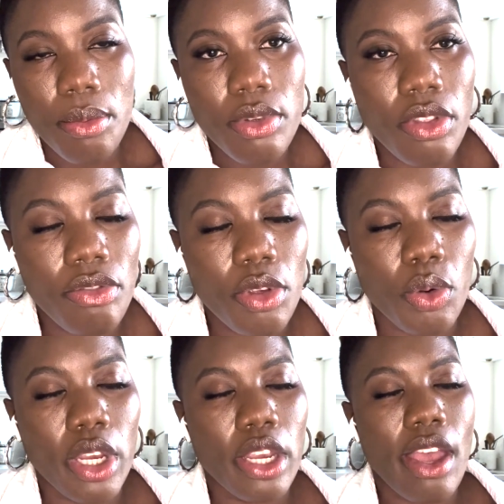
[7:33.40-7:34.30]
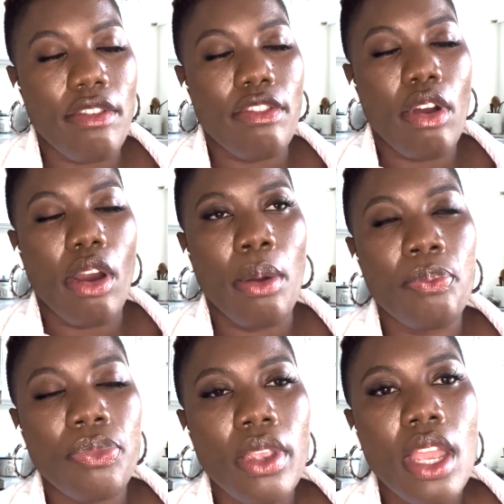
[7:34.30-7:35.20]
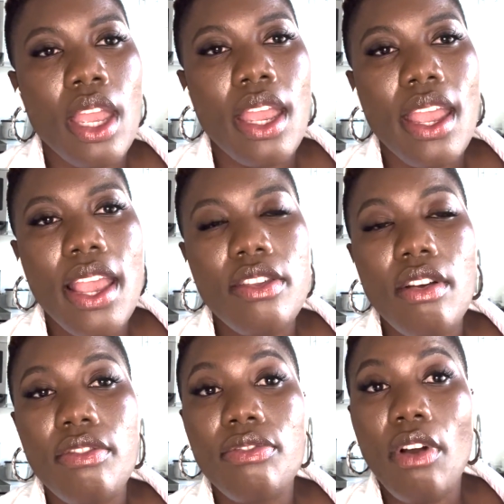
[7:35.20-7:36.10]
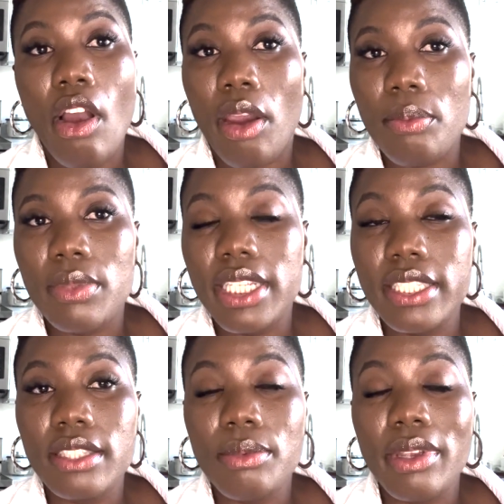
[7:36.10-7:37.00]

you the viewer here, you have a farm. And your farm, listen to me